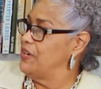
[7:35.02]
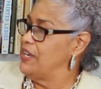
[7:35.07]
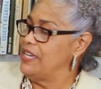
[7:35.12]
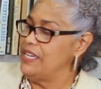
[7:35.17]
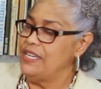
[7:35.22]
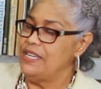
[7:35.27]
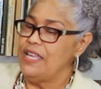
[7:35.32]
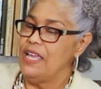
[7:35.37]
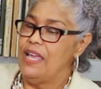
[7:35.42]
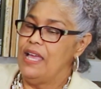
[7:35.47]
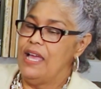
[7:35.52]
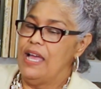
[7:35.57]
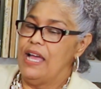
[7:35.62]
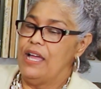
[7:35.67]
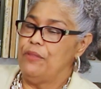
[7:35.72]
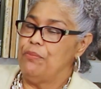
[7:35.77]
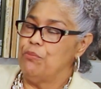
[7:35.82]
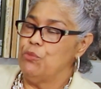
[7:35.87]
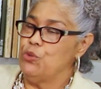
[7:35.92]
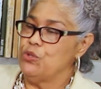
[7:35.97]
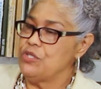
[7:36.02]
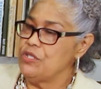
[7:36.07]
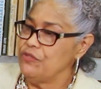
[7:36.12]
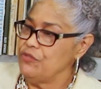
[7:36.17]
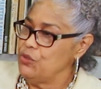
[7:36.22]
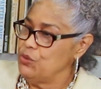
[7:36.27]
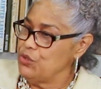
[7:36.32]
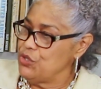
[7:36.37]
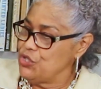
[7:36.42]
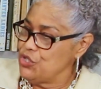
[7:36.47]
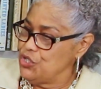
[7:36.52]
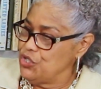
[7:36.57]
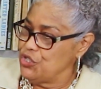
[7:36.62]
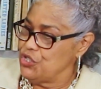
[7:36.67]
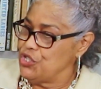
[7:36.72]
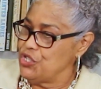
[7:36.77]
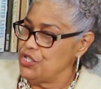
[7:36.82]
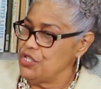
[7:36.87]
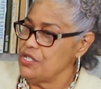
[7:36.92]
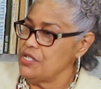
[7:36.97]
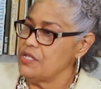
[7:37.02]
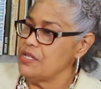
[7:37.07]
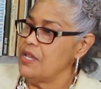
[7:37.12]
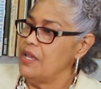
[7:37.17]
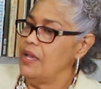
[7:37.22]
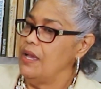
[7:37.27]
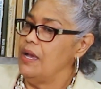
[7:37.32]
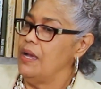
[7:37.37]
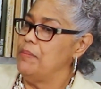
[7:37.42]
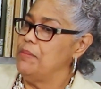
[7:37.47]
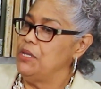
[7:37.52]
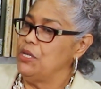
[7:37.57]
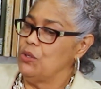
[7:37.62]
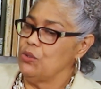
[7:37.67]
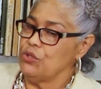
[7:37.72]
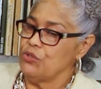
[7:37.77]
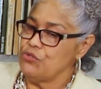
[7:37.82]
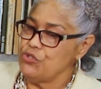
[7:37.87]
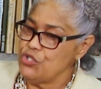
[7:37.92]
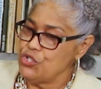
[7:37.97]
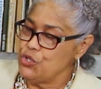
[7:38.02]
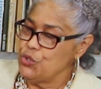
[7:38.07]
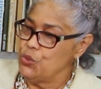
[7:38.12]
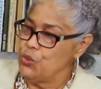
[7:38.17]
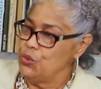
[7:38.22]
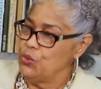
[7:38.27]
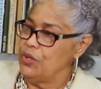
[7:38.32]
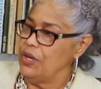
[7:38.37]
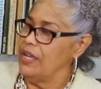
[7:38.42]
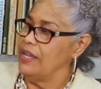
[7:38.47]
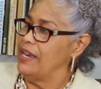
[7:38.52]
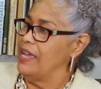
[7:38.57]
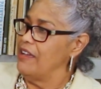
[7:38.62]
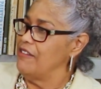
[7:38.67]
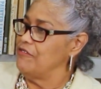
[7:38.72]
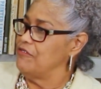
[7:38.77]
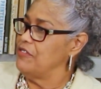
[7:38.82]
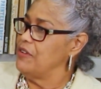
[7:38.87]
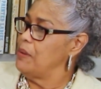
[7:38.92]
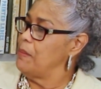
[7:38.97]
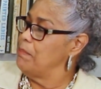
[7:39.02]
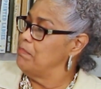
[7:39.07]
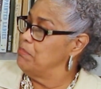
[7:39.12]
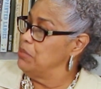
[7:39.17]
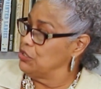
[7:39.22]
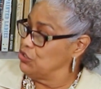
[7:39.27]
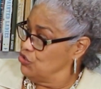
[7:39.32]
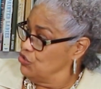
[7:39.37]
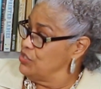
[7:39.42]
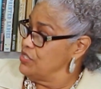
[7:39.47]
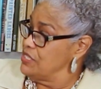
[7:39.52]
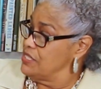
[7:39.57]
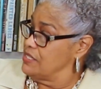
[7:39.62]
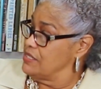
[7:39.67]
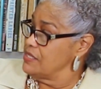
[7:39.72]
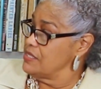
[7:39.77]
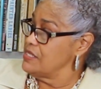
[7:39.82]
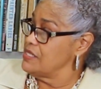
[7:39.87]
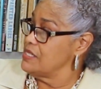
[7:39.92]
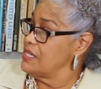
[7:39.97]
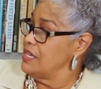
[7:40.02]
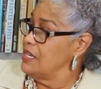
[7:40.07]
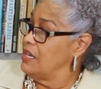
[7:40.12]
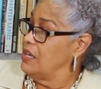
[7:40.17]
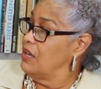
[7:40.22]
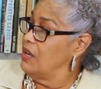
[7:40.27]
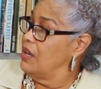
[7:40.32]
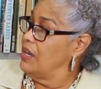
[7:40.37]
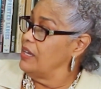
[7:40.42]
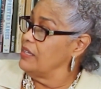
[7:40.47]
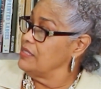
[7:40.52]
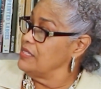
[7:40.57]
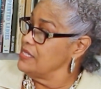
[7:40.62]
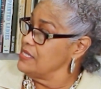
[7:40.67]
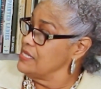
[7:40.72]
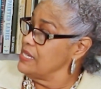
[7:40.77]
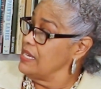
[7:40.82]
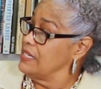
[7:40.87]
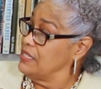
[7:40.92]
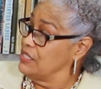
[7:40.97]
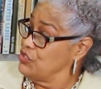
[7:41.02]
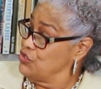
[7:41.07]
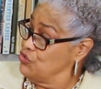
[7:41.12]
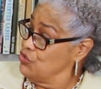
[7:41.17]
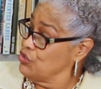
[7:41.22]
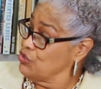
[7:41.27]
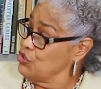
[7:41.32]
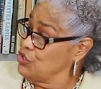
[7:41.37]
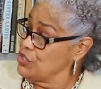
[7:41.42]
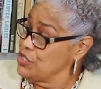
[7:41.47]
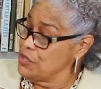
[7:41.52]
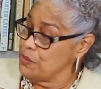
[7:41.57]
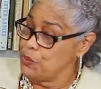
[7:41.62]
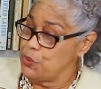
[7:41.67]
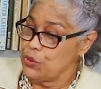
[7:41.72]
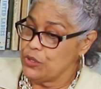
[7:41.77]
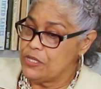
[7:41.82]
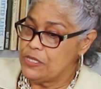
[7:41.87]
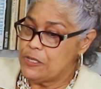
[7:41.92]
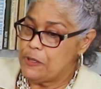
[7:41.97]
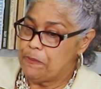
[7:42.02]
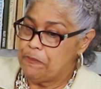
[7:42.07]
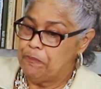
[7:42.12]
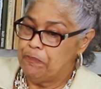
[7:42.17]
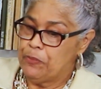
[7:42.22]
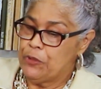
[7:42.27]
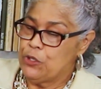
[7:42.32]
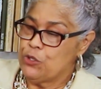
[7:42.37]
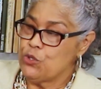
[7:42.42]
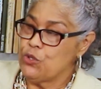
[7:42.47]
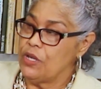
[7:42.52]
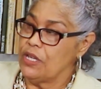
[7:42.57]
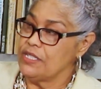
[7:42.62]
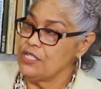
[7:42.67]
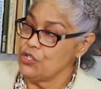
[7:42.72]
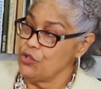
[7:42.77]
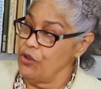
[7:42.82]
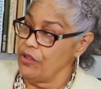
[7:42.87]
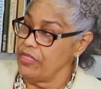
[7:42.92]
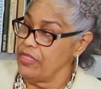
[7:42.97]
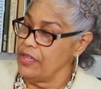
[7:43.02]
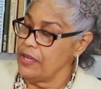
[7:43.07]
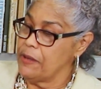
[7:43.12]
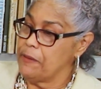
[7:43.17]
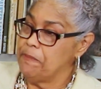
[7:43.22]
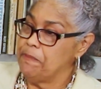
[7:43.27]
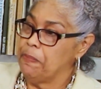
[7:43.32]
Right? And most of those churches are made out of stone and have buttresses at the side as structural supports. So that's Gothic.